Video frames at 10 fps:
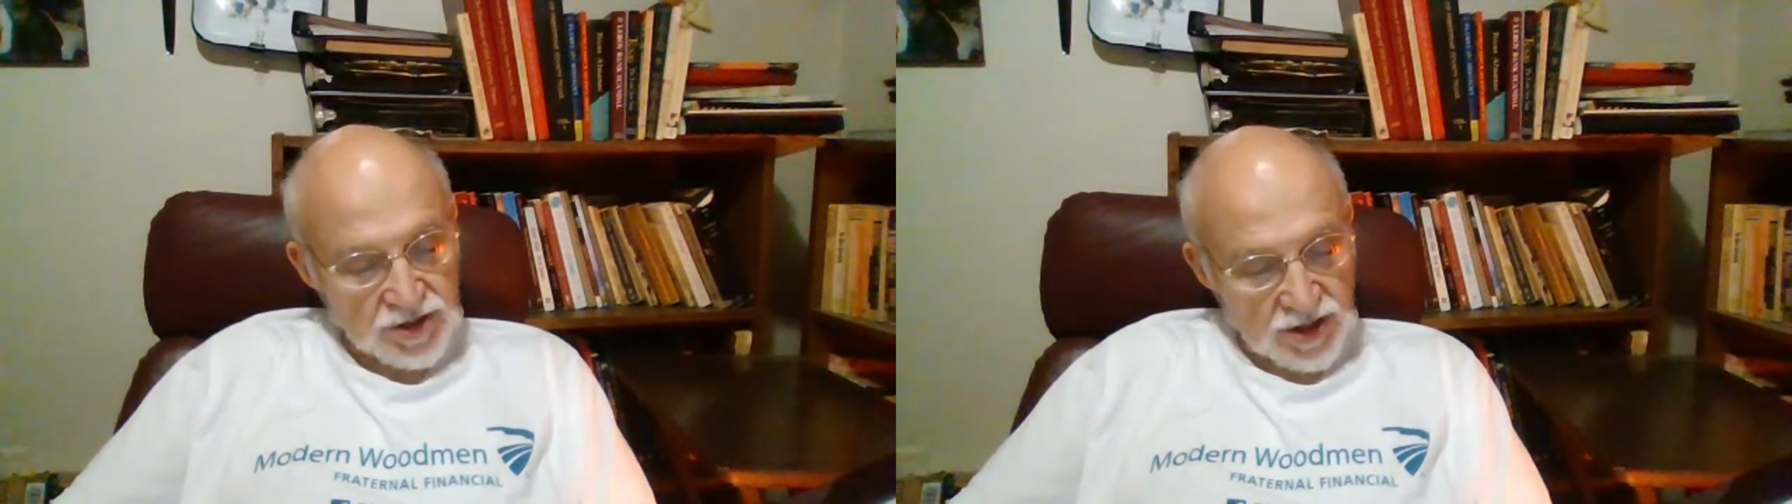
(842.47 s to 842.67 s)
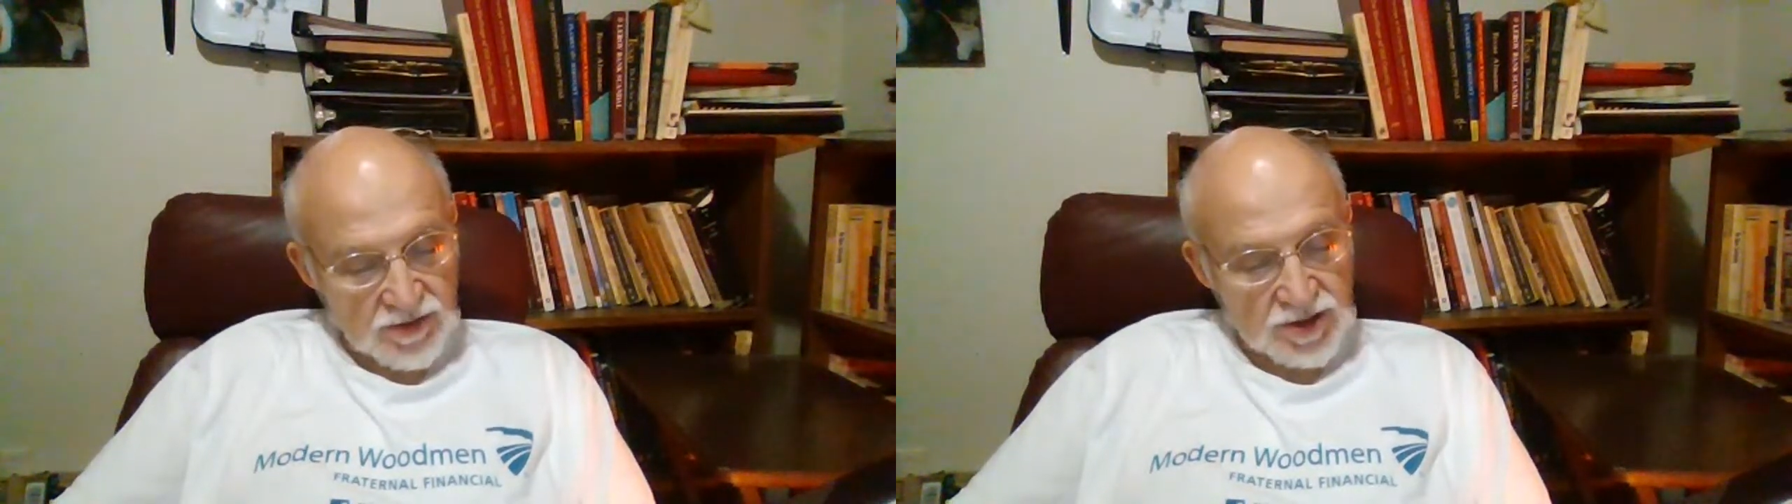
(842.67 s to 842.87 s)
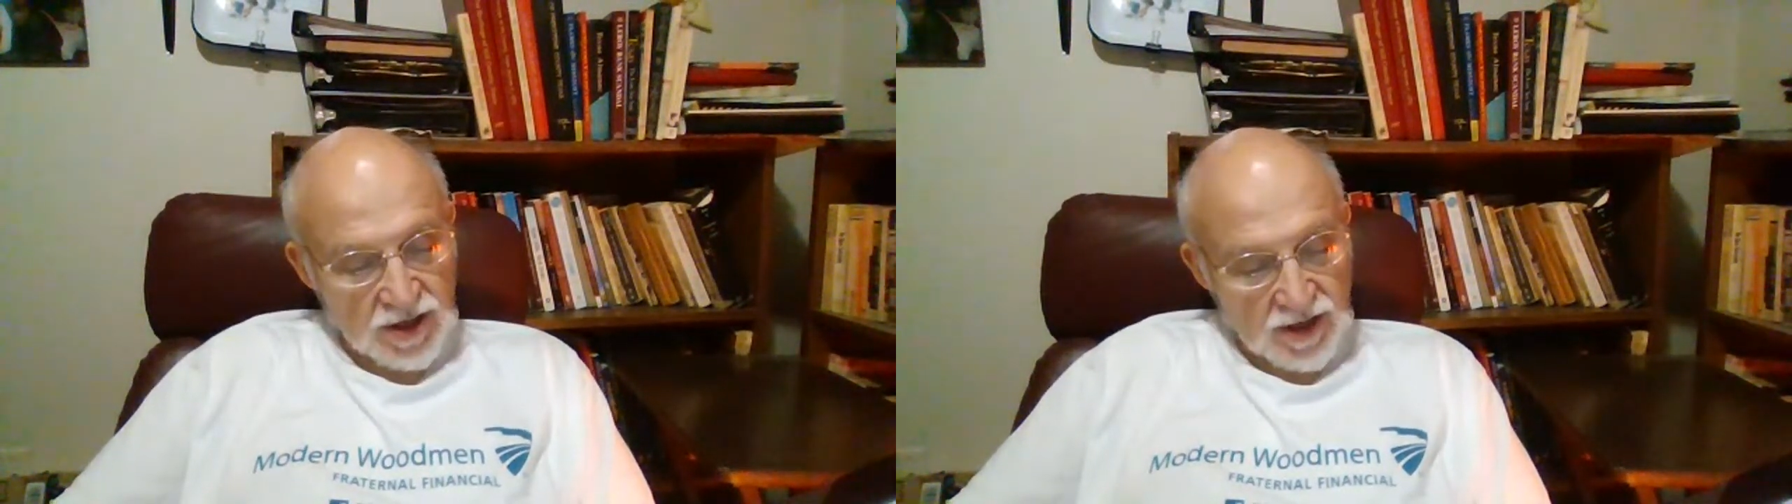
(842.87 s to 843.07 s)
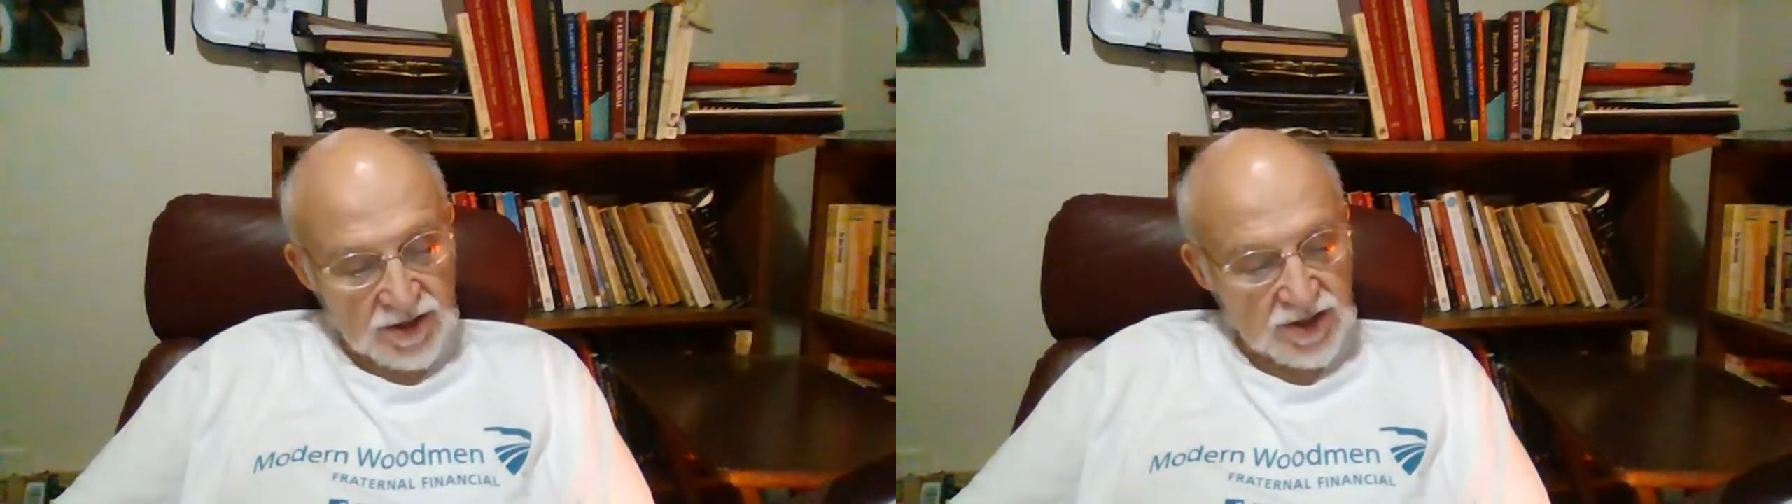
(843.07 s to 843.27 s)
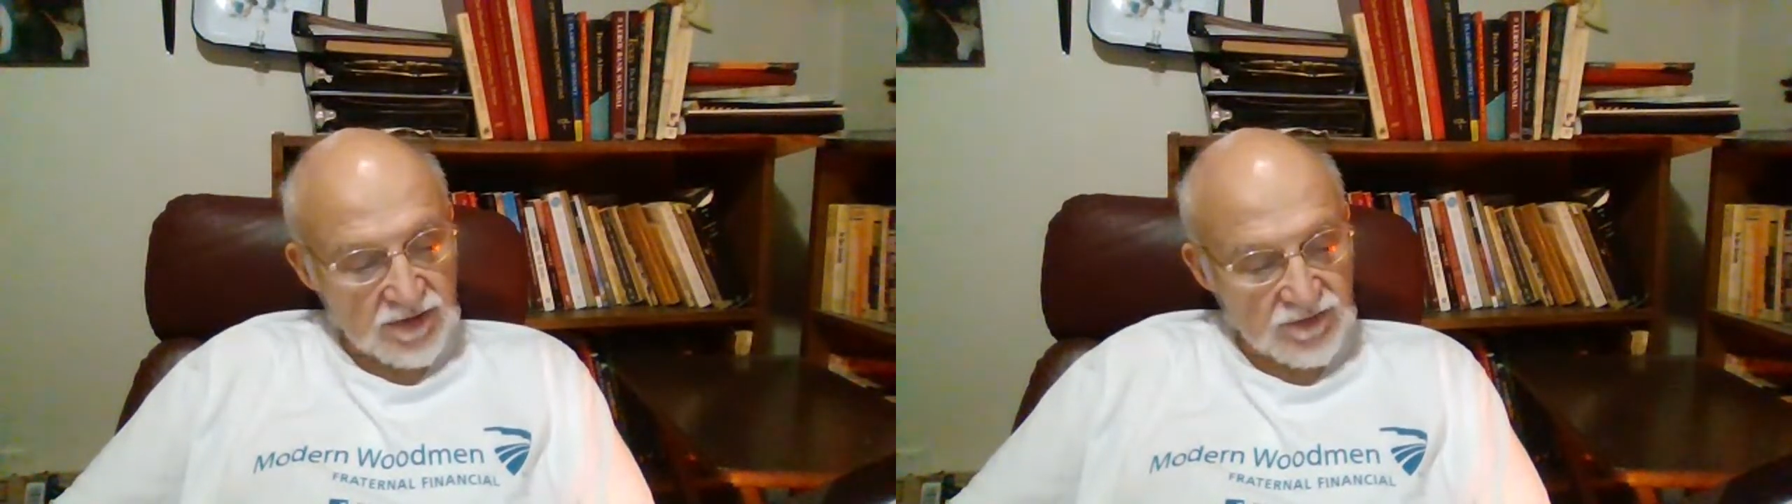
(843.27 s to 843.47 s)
cemeteries I've